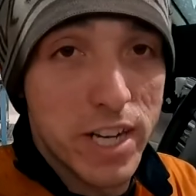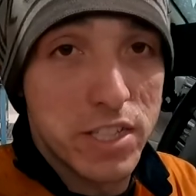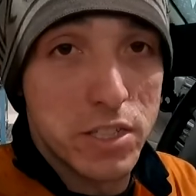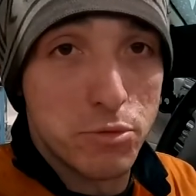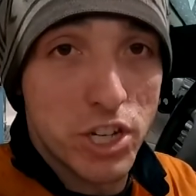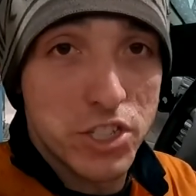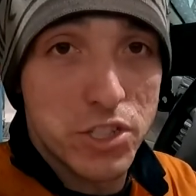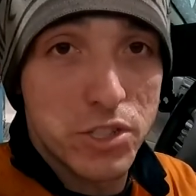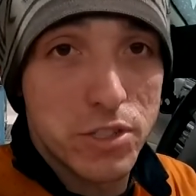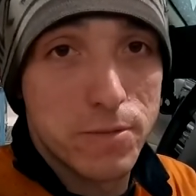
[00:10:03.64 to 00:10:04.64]
rated
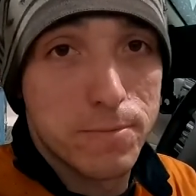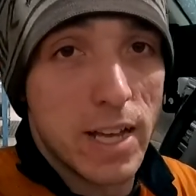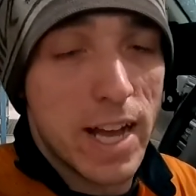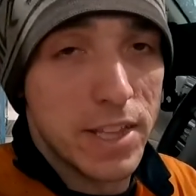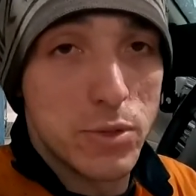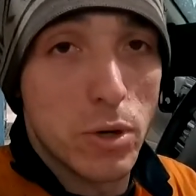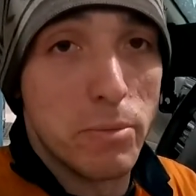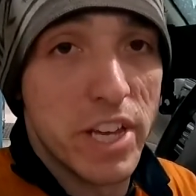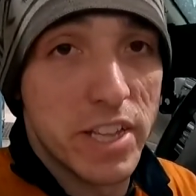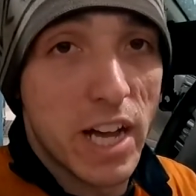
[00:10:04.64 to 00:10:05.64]
pressures, and this
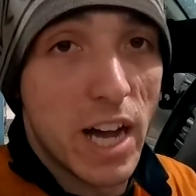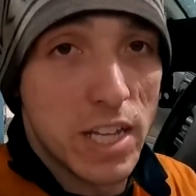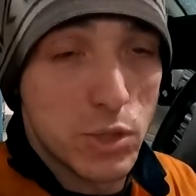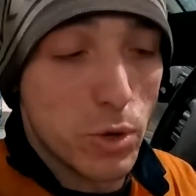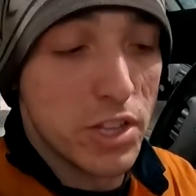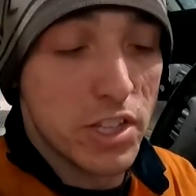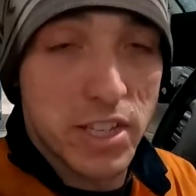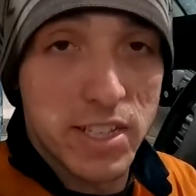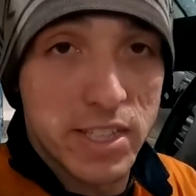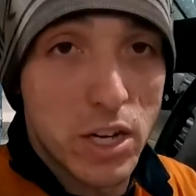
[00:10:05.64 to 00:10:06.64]
one being the hardest one
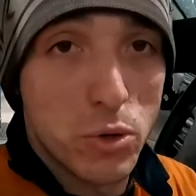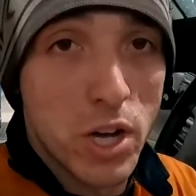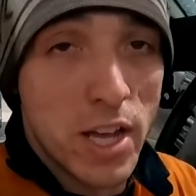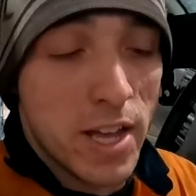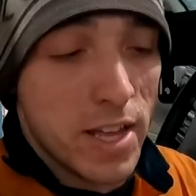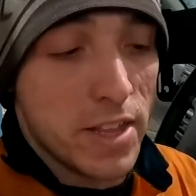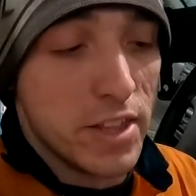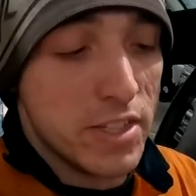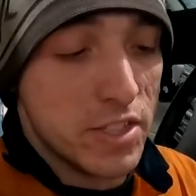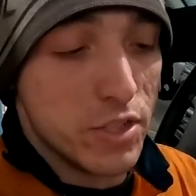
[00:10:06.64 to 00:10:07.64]
that they sell,
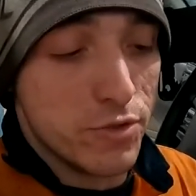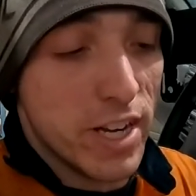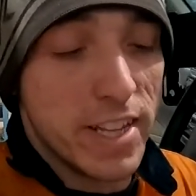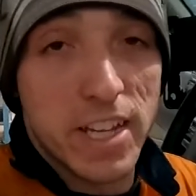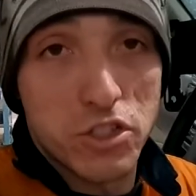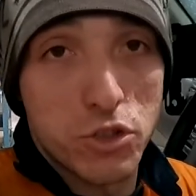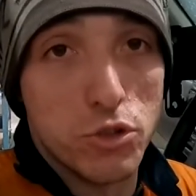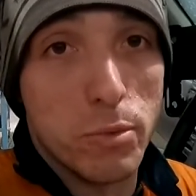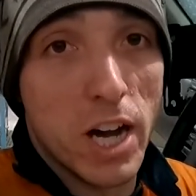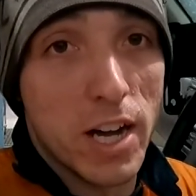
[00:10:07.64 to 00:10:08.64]
this is rated at
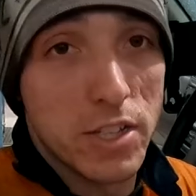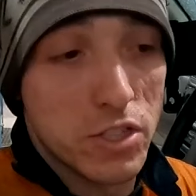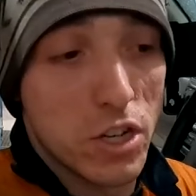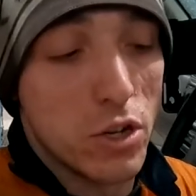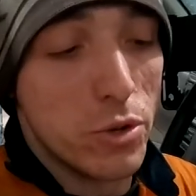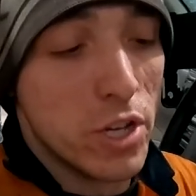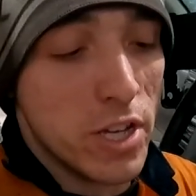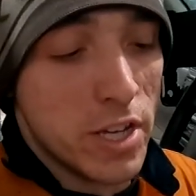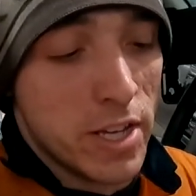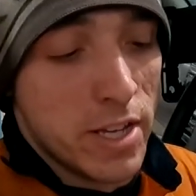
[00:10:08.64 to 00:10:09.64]
2 bar, so
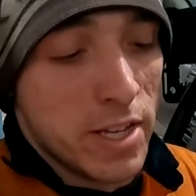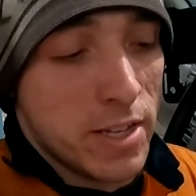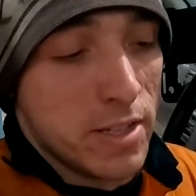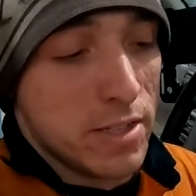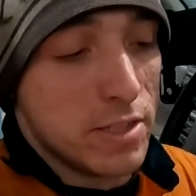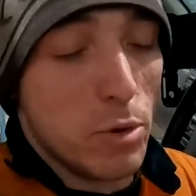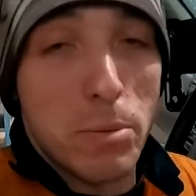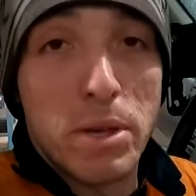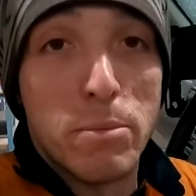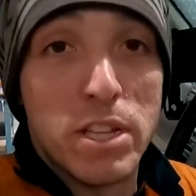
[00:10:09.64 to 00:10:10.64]
she
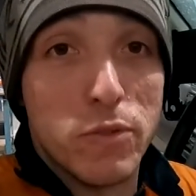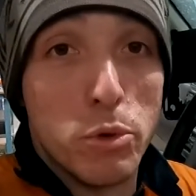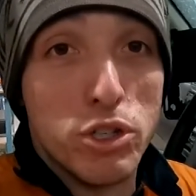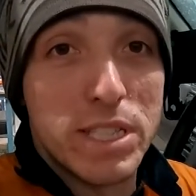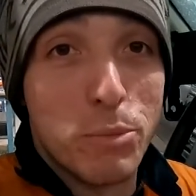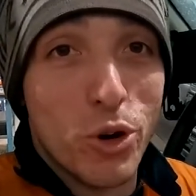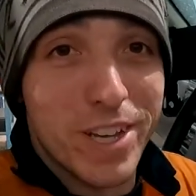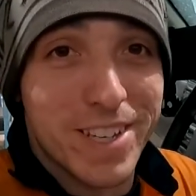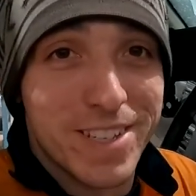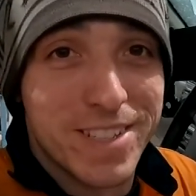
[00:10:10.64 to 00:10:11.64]
might be a bit of a boosty
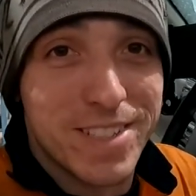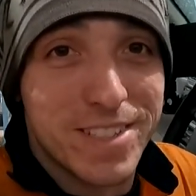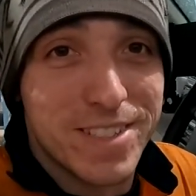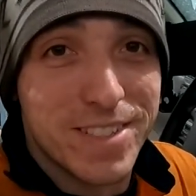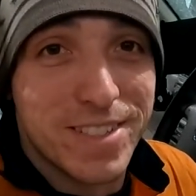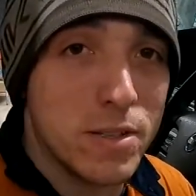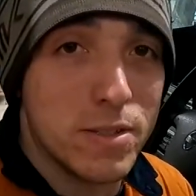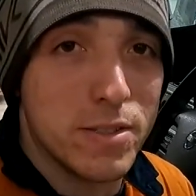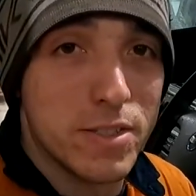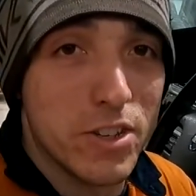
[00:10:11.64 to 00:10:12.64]
boy.
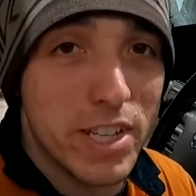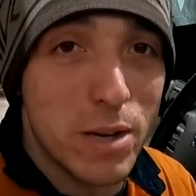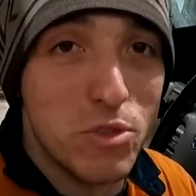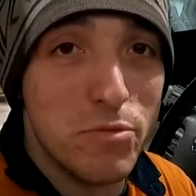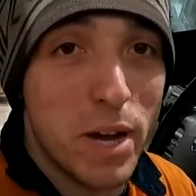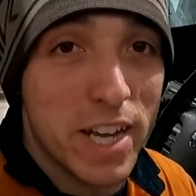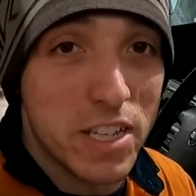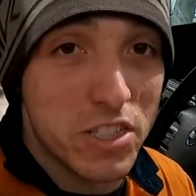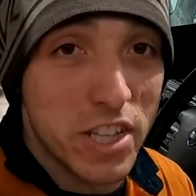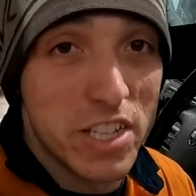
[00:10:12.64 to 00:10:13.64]
So I'll now move
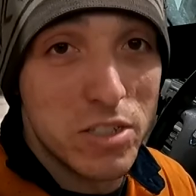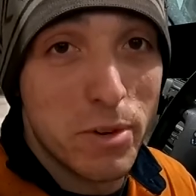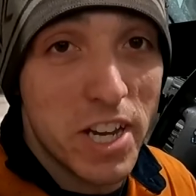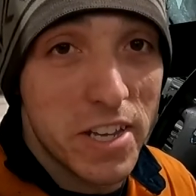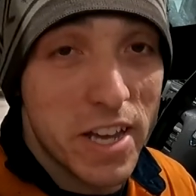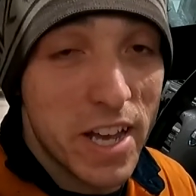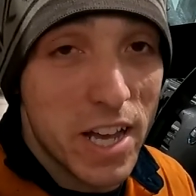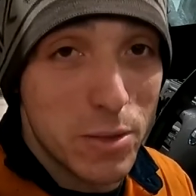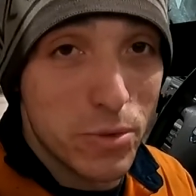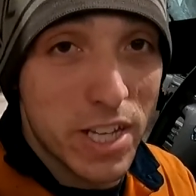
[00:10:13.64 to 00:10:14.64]
back into the engine bay
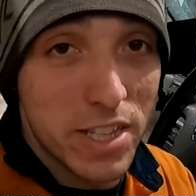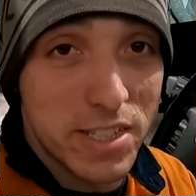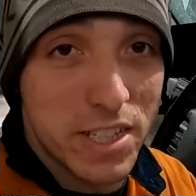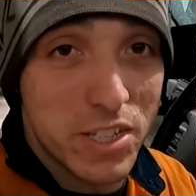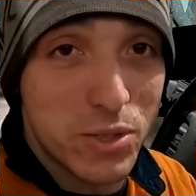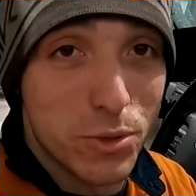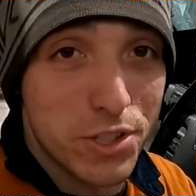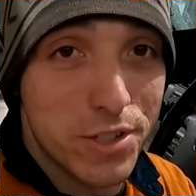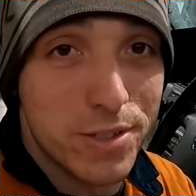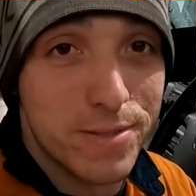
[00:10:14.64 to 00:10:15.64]
and we'll get this thing
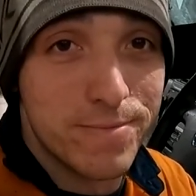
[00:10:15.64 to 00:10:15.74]
sorted.